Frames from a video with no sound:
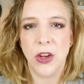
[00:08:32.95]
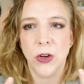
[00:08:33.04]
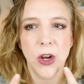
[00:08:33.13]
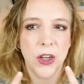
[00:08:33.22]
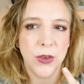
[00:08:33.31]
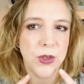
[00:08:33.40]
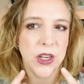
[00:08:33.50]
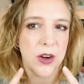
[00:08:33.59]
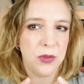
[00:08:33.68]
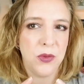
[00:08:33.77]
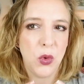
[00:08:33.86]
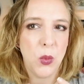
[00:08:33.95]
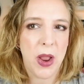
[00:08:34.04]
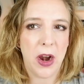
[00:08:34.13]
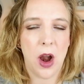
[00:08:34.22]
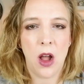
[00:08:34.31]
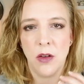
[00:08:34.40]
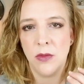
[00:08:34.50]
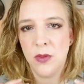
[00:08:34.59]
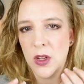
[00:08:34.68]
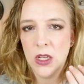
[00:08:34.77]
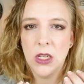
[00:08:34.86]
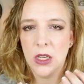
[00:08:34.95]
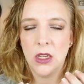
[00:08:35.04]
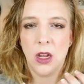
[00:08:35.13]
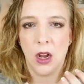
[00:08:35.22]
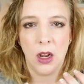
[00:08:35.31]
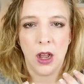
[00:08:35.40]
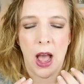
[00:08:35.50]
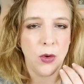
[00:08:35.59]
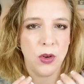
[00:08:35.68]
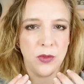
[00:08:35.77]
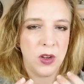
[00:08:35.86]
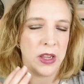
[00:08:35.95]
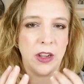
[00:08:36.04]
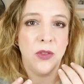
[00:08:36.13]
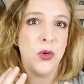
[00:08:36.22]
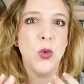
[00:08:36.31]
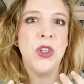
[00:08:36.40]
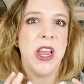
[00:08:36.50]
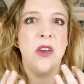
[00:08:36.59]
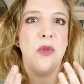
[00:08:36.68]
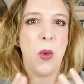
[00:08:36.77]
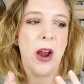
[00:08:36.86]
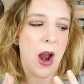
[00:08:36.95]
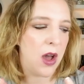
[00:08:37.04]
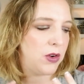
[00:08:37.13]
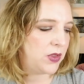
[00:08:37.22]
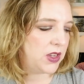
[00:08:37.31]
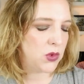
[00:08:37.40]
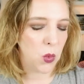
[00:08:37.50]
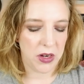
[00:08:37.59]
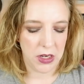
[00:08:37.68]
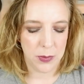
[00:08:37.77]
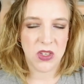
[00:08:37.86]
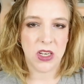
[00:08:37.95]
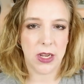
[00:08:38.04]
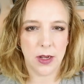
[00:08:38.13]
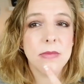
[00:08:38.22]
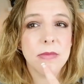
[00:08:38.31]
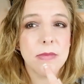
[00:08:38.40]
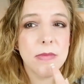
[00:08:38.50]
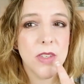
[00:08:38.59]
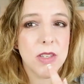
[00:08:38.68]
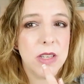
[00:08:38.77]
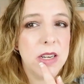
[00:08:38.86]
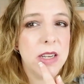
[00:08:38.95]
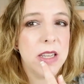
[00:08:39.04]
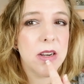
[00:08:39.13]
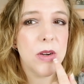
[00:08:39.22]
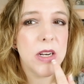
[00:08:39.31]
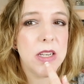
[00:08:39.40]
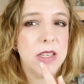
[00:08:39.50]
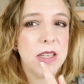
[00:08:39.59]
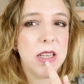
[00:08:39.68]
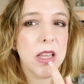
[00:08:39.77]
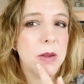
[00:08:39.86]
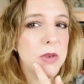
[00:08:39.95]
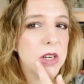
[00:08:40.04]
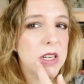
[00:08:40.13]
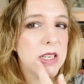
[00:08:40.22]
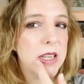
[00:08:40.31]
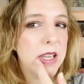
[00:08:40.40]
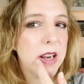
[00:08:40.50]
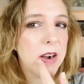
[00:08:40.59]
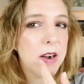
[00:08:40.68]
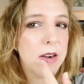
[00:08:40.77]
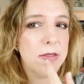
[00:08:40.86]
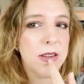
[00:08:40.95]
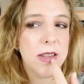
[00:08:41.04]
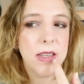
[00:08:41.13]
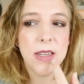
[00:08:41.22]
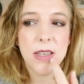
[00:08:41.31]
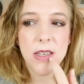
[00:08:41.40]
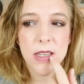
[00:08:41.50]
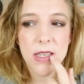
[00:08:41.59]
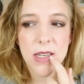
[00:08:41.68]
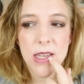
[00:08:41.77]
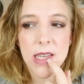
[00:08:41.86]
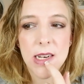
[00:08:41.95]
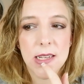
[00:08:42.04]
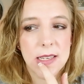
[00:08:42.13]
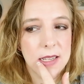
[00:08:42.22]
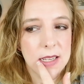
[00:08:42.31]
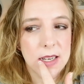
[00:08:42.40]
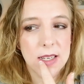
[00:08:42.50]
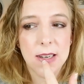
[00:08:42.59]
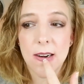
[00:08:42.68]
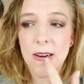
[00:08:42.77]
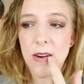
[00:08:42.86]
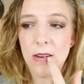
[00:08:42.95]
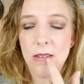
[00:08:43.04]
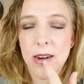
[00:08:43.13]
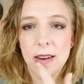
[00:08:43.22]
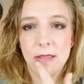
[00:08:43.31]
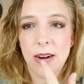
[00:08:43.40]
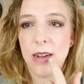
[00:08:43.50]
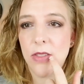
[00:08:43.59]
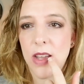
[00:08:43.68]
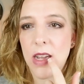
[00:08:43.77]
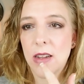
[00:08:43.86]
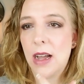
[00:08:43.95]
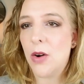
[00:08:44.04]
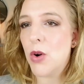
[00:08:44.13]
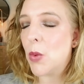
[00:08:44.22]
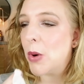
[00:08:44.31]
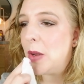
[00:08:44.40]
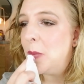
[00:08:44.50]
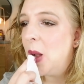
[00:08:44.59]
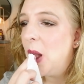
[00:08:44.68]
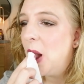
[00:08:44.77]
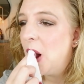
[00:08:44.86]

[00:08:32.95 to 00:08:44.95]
You're not going to get a full wear of, uh, out of like a full day of wear out of this one lipstick. So here you can already see, like I'm trying to take it off and you can just see that it's a little darker already around that outer rim.